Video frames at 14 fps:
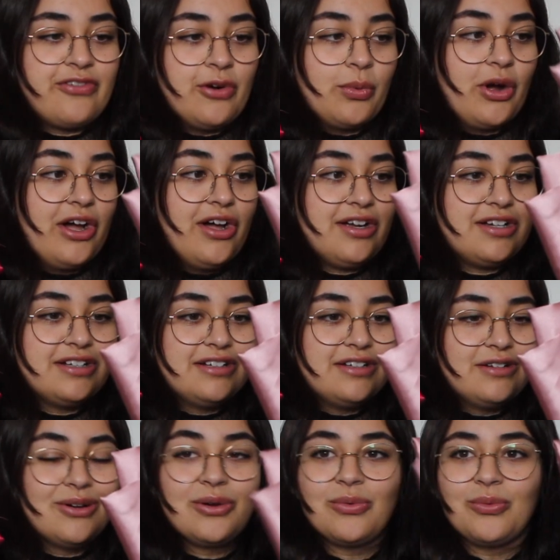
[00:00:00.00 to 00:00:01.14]
for work,
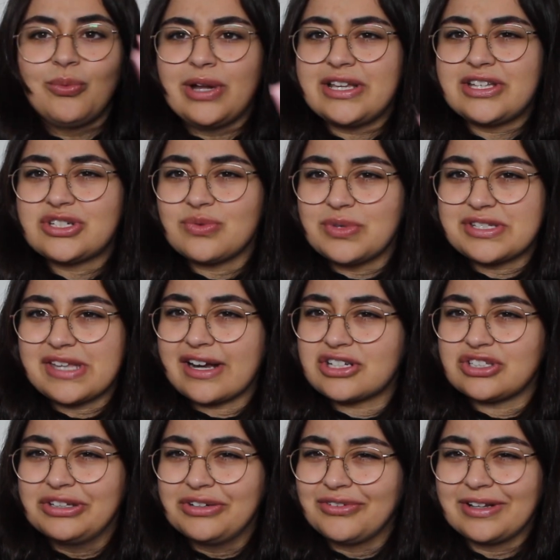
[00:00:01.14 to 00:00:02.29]
which was
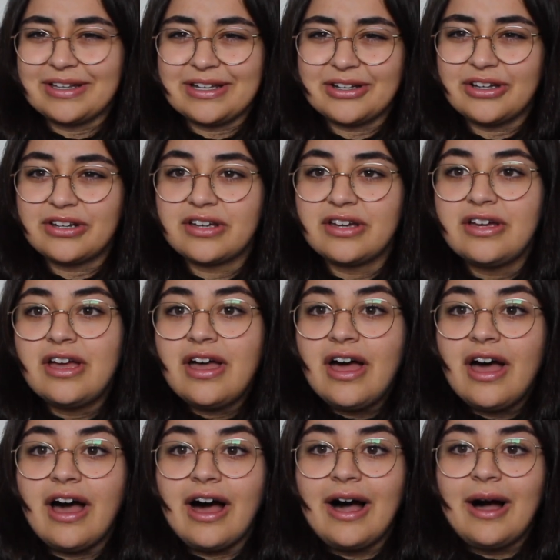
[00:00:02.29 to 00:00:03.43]
actually really good.
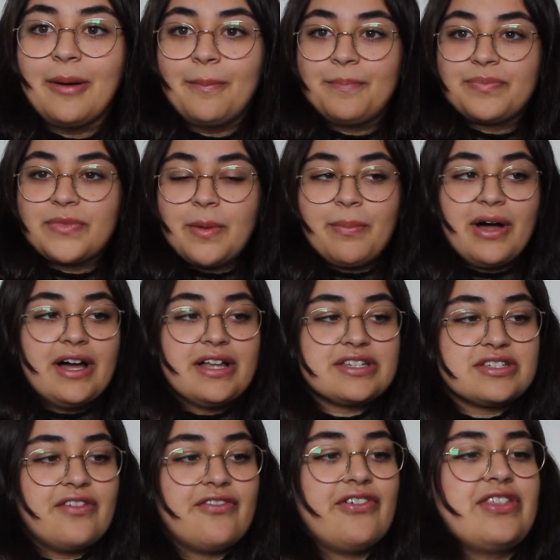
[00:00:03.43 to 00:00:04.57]
But
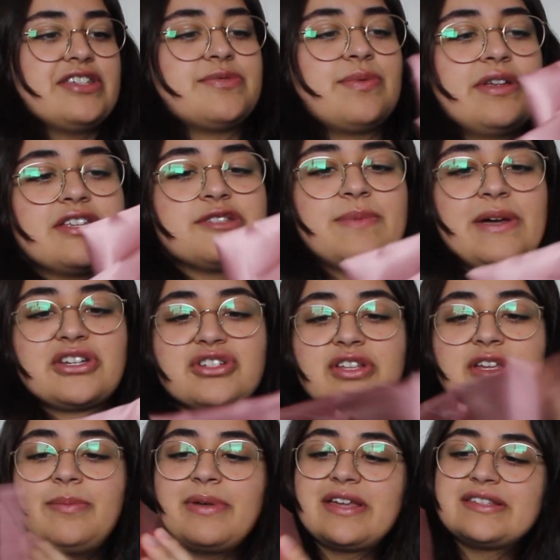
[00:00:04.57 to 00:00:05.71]
for this one
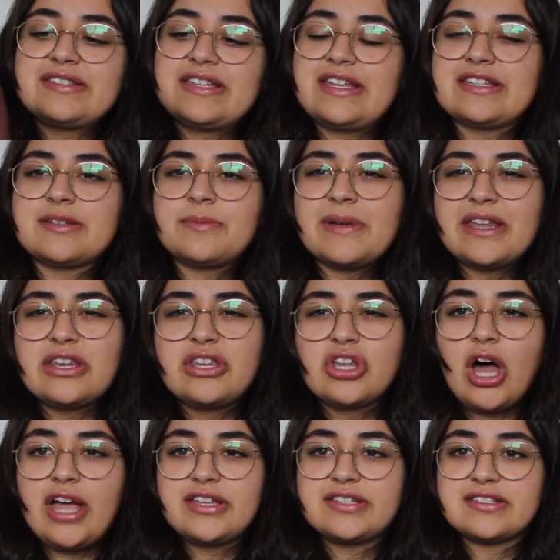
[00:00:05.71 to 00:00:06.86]
especially, because it is a bit
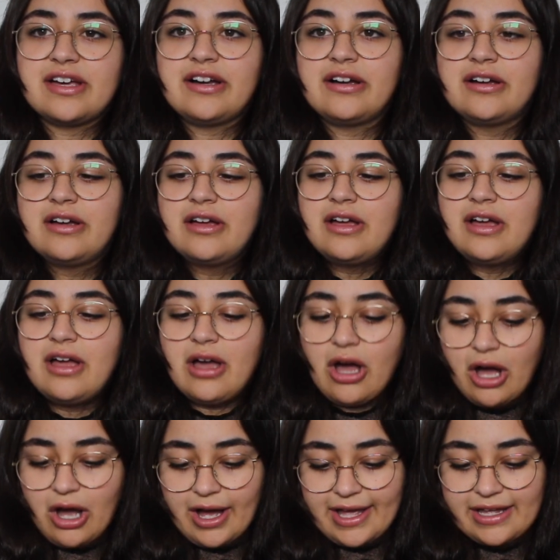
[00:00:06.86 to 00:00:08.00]
nicer,
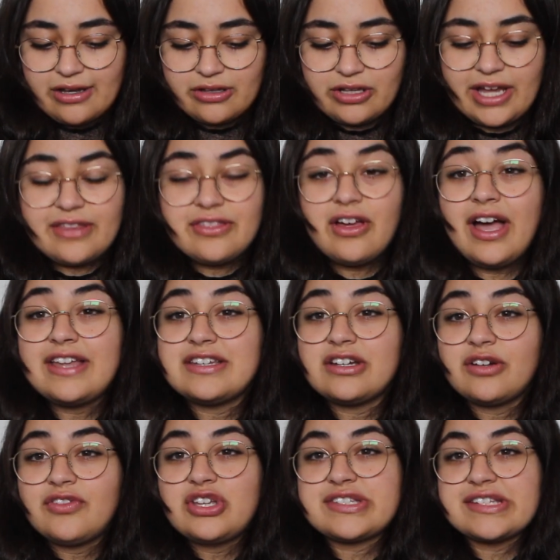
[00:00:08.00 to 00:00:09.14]
I like the idea
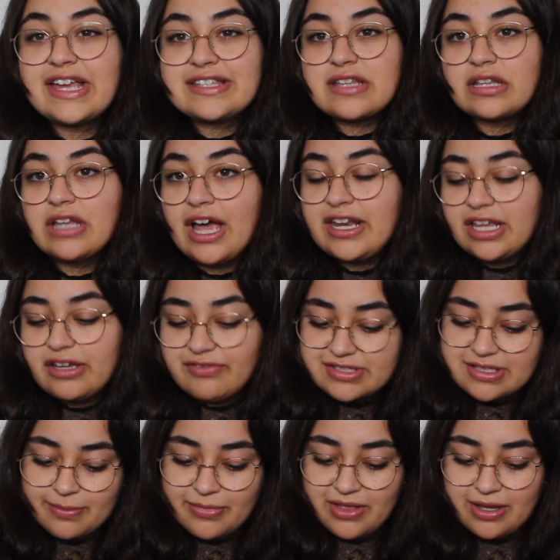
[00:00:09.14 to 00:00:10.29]
of using it as a lining for
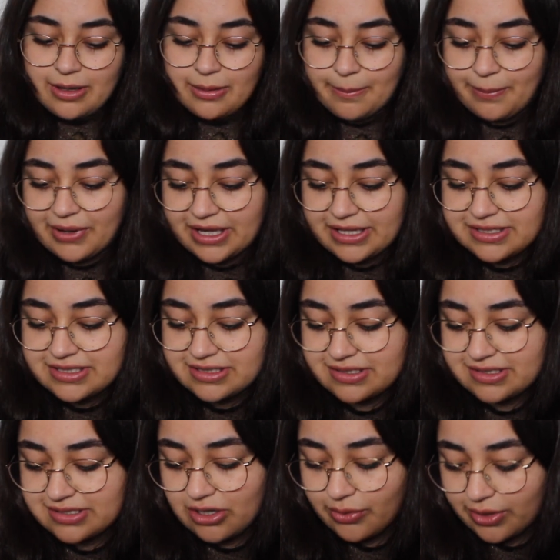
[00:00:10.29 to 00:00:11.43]
something, but
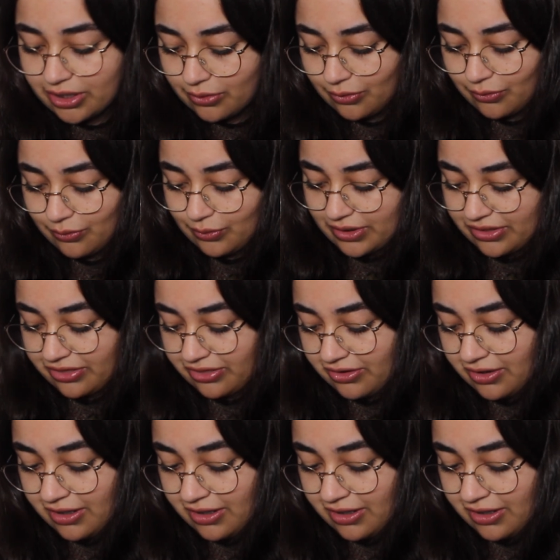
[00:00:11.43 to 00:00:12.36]
sewing with